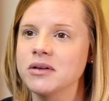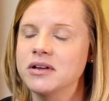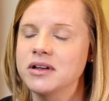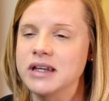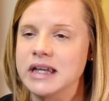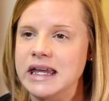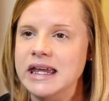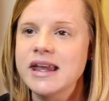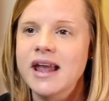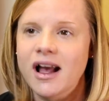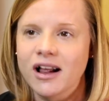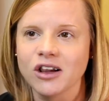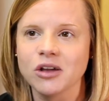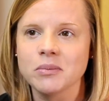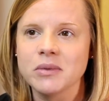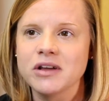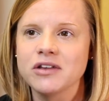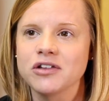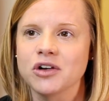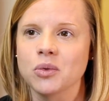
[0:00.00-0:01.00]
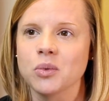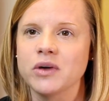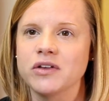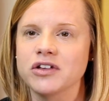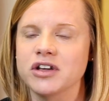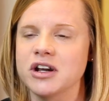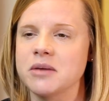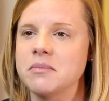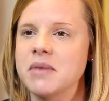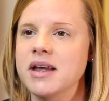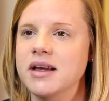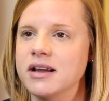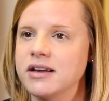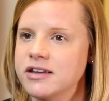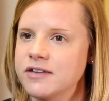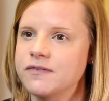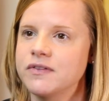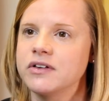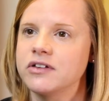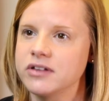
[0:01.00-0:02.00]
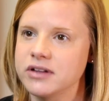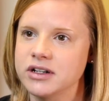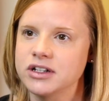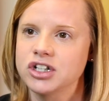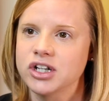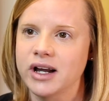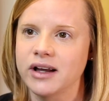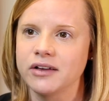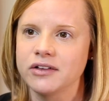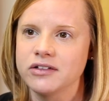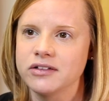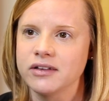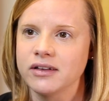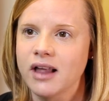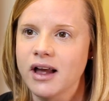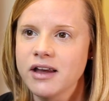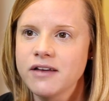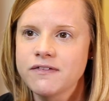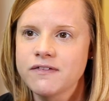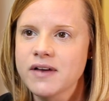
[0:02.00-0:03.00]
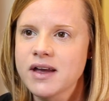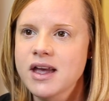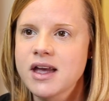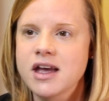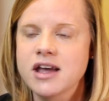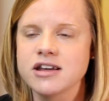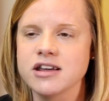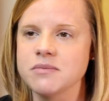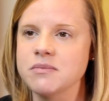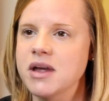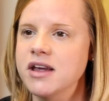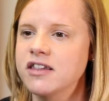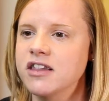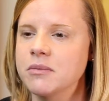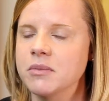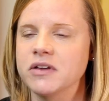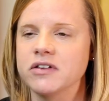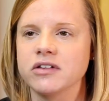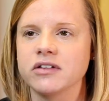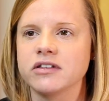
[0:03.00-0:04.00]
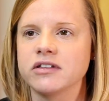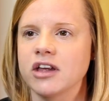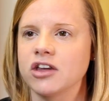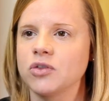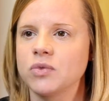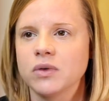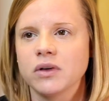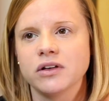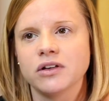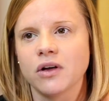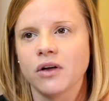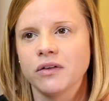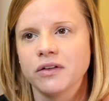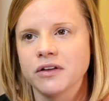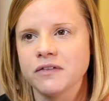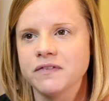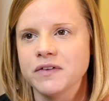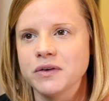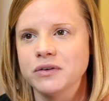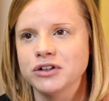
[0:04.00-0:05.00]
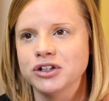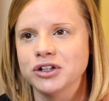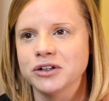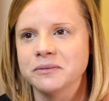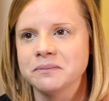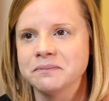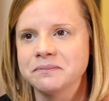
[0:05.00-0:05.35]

key elements are what's going to make a difference in a child's life to make them a successful adult in the future.